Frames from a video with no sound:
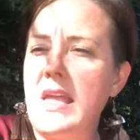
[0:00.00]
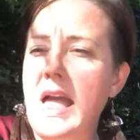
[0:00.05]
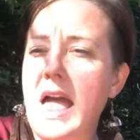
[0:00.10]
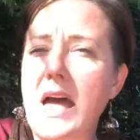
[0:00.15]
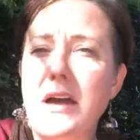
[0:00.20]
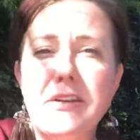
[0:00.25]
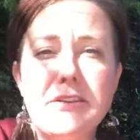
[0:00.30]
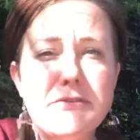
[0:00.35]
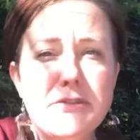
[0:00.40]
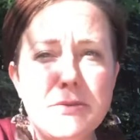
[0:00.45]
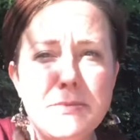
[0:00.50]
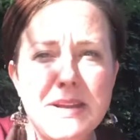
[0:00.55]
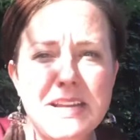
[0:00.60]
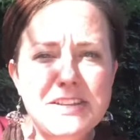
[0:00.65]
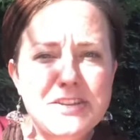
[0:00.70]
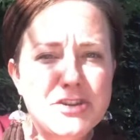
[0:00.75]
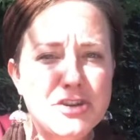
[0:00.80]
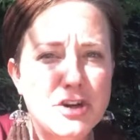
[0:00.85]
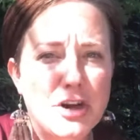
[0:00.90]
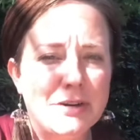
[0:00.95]
out of your
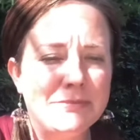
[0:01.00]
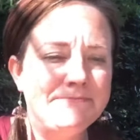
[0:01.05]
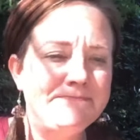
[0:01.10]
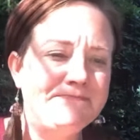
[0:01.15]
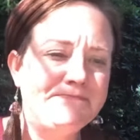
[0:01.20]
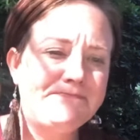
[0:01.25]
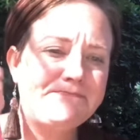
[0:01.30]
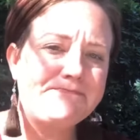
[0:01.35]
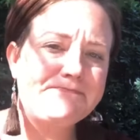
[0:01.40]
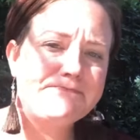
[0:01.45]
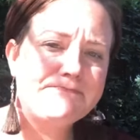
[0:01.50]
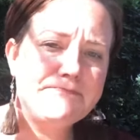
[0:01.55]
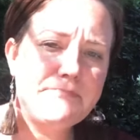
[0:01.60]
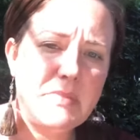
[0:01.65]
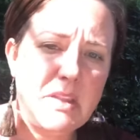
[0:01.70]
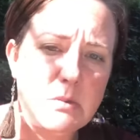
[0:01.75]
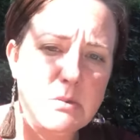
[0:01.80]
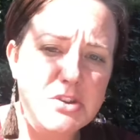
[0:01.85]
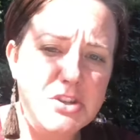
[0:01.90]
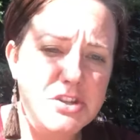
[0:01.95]
mason jar,
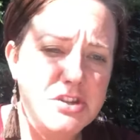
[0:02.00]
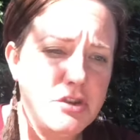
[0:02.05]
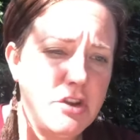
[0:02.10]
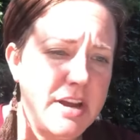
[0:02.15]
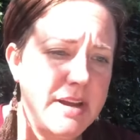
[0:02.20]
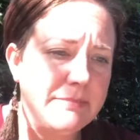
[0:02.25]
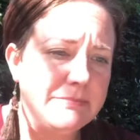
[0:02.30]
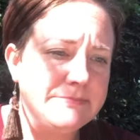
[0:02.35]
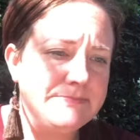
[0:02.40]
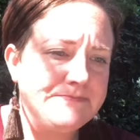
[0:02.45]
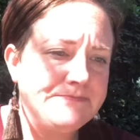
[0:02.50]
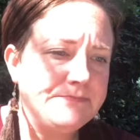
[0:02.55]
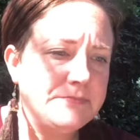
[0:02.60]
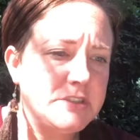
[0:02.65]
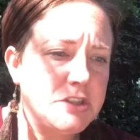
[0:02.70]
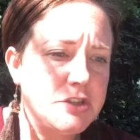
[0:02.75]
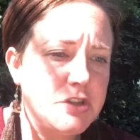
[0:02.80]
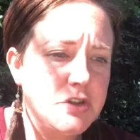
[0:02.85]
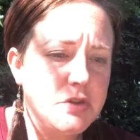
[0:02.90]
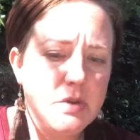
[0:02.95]
which is great.
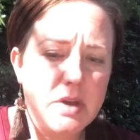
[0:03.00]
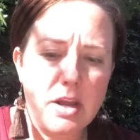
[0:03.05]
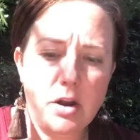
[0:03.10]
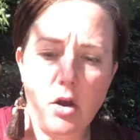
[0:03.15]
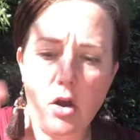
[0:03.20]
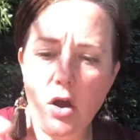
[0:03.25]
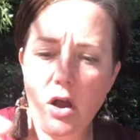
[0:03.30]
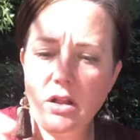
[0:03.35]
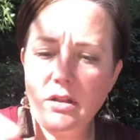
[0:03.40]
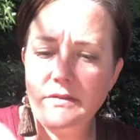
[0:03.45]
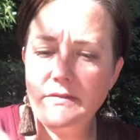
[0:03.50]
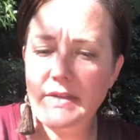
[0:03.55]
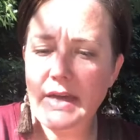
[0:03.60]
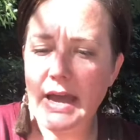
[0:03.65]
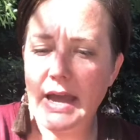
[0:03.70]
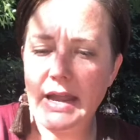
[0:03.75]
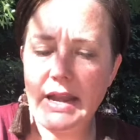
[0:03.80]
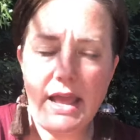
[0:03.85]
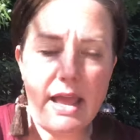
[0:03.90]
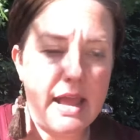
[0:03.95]
So you get all of
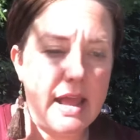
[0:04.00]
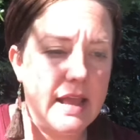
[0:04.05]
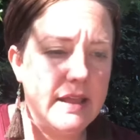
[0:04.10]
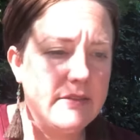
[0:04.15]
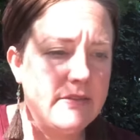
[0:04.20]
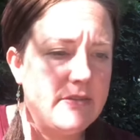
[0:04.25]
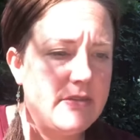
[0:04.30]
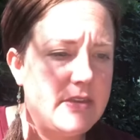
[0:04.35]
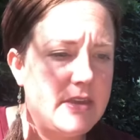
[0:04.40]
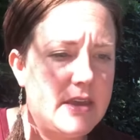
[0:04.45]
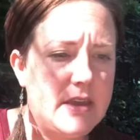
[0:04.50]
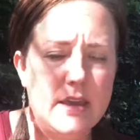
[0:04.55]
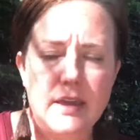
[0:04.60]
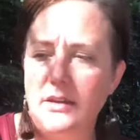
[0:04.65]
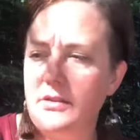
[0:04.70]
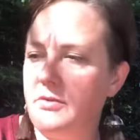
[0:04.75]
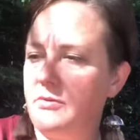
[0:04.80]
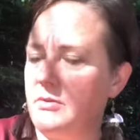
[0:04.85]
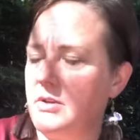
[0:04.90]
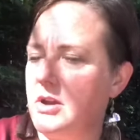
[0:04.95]
that at the
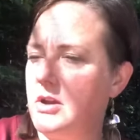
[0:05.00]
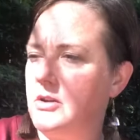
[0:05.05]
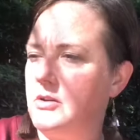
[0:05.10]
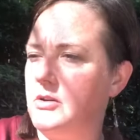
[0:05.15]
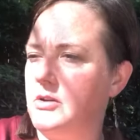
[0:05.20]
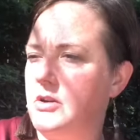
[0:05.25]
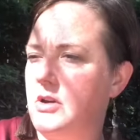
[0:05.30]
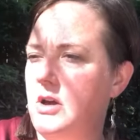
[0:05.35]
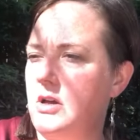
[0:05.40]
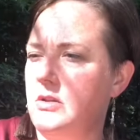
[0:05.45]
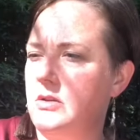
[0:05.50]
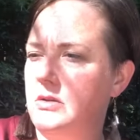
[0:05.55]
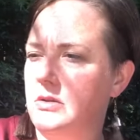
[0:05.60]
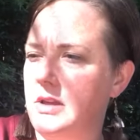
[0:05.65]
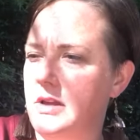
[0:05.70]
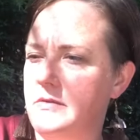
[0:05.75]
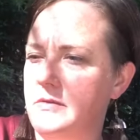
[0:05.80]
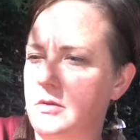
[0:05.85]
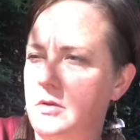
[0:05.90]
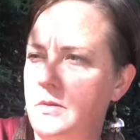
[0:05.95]
$300
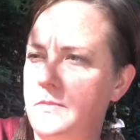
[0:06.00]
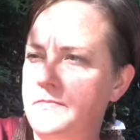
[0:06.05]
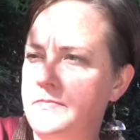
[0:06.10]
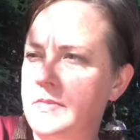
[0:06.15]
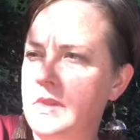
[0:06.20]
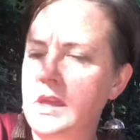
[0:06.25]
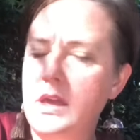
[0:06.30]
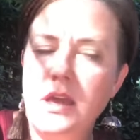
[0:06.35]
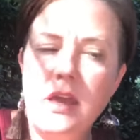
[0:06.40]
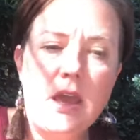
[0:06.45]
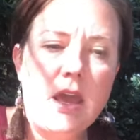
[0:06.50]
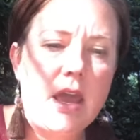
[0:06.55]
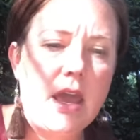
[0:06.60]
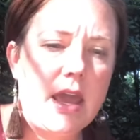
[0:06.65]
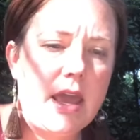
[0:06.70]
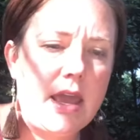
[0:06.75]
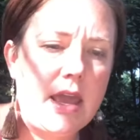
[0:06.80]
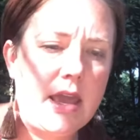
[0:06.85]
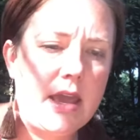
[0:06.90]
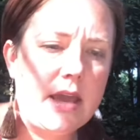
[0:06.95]
level.
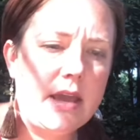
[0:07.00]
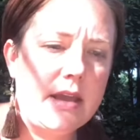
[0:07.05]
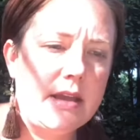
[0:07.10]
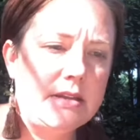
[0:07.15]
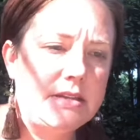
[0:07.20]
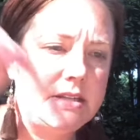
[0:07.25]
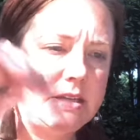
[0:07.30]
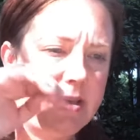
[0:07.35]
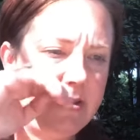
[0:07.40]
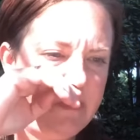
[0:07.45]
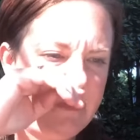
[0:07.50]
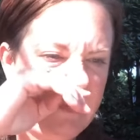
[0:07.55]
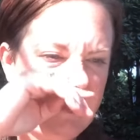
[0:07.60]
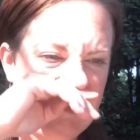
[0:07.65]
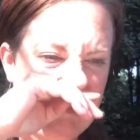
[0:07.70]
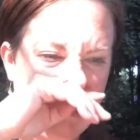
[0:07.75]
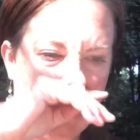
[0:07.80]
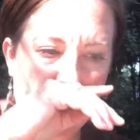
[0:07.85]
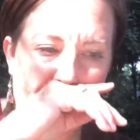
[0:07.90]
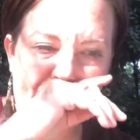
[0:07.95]
And if
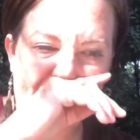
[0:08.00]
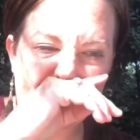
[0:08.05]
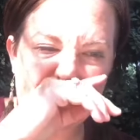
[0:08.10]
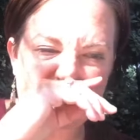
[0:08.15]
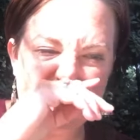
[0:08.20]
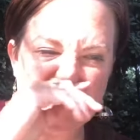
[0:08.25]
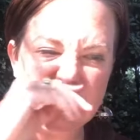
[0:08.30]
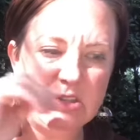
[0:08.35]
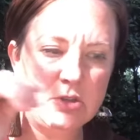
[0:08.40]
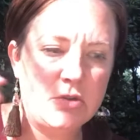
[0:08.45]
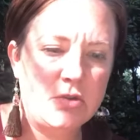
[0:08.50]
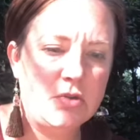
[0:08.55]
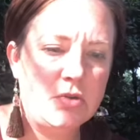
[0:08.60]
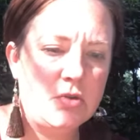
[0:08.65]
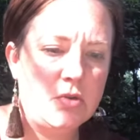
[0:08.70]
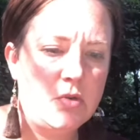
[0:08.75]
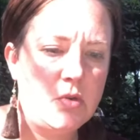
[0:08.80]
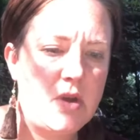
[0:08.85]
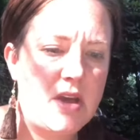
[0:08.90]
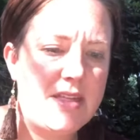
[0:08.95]
you go
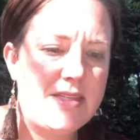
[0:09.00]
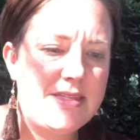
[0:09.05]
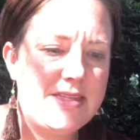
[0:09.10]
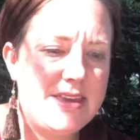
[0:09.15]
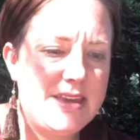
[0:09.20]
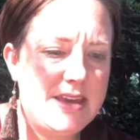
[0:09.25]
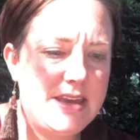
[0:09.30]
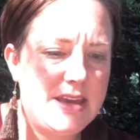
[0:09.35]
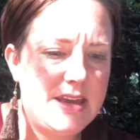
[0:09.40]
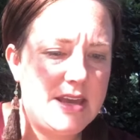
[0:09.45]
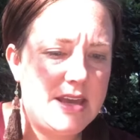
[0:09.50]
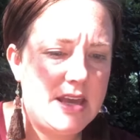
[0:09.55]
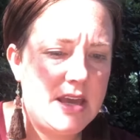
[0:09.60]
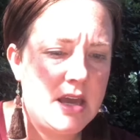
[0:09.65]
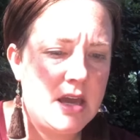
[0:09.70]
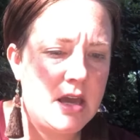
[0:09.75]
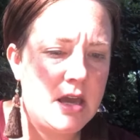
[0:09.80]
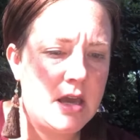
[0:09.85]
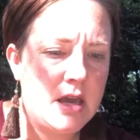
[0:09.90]
to the